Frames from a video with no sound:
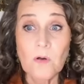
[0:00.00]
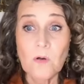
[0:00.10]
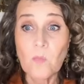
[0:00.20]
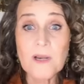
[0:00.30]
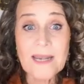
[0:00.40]

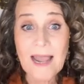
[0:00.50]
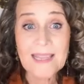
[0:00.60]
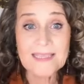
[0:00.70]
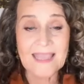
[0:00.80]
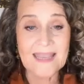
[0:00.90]
what did
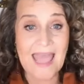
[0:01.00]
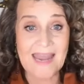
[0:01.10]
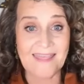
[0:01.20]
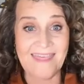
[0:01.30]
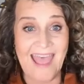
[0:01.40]
I get
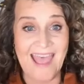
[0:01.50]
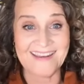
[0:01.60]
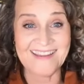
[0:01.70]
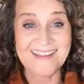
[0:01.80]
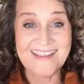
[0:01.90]
out of
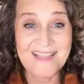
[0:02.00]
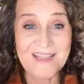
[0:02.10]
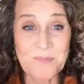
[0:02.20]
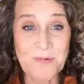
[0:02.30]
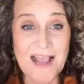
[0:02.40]
that in
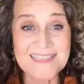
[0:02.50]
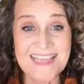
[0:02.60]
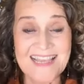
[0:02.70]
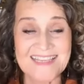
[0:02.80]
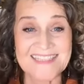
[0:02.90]
the
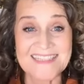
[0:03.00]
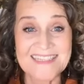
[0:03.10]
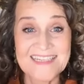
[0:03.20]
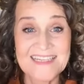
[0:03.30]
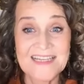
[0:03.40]
process?
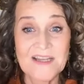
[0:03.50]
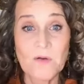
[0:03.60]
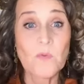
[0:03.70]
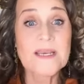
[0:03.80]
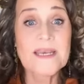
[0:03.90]

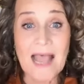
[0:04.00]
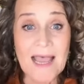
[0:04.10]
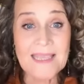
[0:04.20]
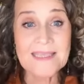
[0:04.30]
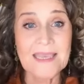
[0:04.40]
What did
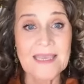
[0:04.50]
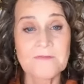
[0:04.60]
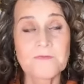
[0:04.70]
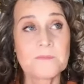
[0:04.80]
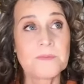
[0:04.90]
I
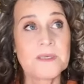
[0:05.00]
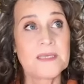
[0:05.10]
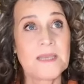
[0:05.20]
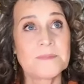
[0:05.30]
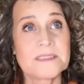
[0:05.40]
get from being
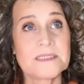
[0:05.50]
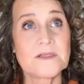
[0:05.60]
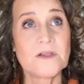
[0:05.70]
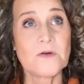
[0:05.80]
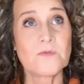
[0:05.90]
able to
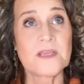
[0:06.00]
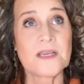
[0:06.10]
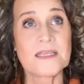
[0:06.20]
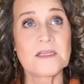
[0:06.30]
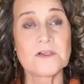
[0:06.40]
know that
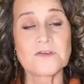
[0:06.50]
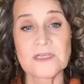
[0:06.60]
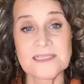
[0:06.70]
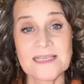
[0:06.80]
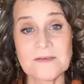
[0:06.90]
I can
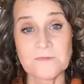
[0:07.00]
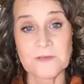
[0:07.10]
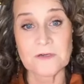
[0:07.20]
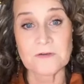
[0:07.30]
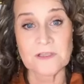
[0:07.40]
transcend
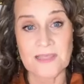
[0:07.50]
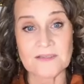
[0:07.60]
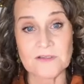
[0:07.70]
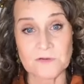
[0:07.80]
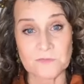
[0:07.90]
fear to
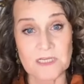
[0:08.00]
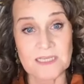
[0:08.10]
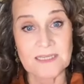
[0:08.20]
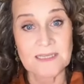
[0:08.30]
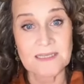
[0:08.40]
that degree